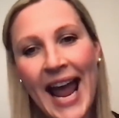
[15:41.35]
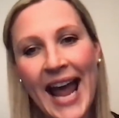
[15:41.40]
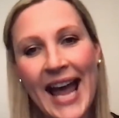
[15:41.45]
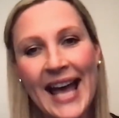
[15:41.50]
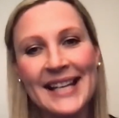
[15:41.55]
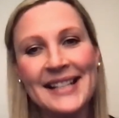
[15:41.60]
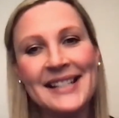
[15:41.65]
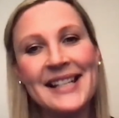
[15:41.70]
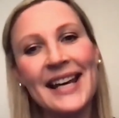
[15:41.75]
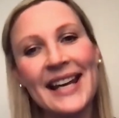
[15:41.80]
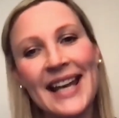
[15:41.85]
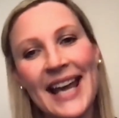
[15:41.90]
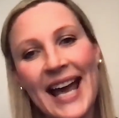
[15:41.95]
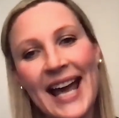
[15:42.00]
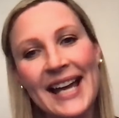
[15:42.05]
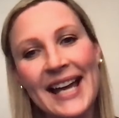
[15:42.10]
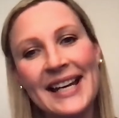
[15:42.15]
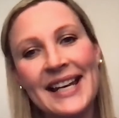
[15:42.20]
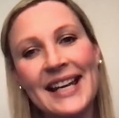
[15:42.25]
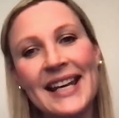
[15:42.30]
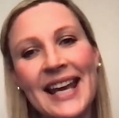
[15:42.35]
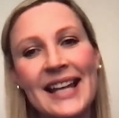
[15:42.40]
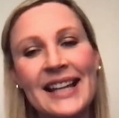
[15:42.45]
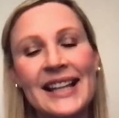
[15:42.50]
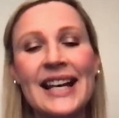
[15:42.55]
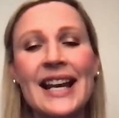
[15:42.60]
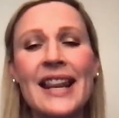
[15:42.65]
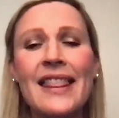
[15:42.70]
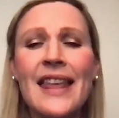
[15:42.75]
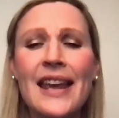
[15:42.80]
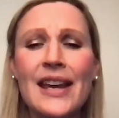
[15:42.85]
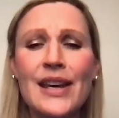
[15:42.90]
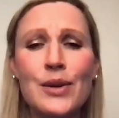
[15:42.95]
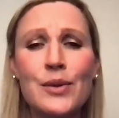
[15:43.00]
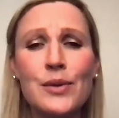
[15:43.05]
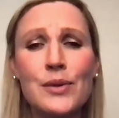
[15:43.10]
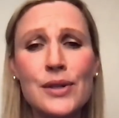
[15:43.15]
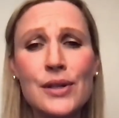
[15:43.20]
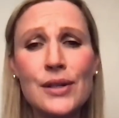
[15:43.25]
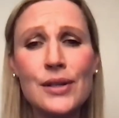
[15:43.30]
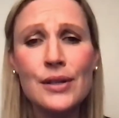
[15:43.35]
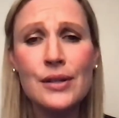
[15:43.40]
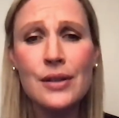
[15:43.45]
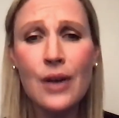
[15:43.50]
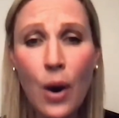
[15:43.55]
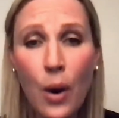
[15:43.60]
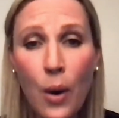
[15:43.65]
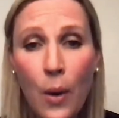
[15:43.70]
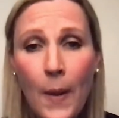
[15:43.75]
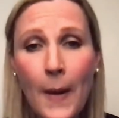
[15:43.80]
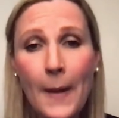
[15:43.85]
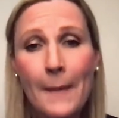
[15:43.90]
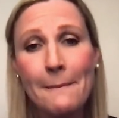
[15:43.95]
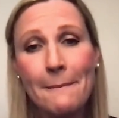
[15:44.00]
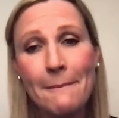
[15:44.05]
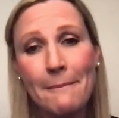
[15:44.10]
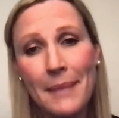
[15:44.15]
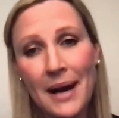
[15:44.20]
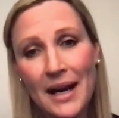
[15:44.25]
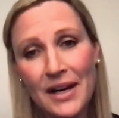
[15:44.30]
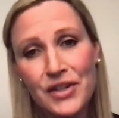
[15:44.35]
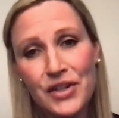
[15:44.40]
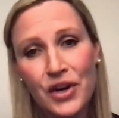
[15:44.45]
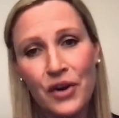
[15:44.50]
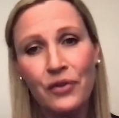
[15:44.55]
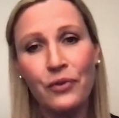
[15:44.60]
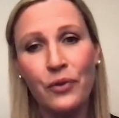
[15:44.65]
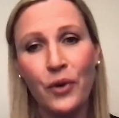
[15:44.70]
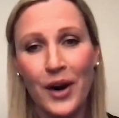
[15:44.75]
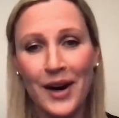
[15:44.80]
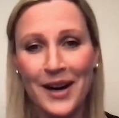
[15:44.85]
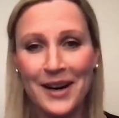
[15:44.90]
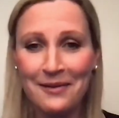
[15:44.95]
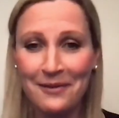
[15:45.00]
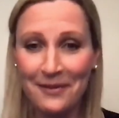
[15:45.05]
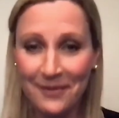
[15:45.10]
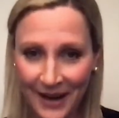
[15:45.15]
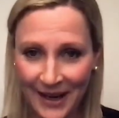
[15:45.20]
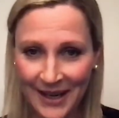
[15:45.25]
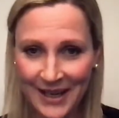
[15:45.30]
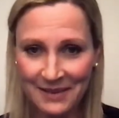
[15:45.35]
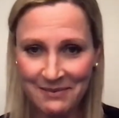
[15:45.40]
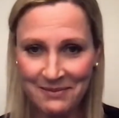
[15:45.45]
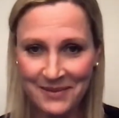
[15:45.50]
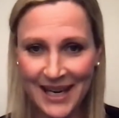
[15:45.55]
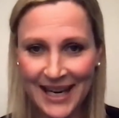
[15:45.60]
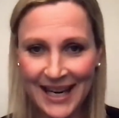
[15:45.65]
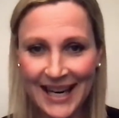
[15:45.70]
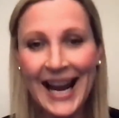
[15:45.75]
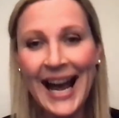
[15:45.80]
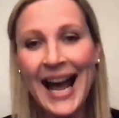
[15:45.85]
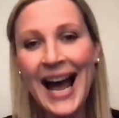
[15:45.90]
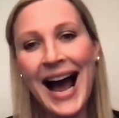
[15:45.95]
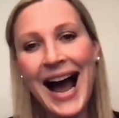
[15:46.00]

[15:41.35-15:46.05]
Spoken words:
And again, Caitlin, thank you so much for inviting me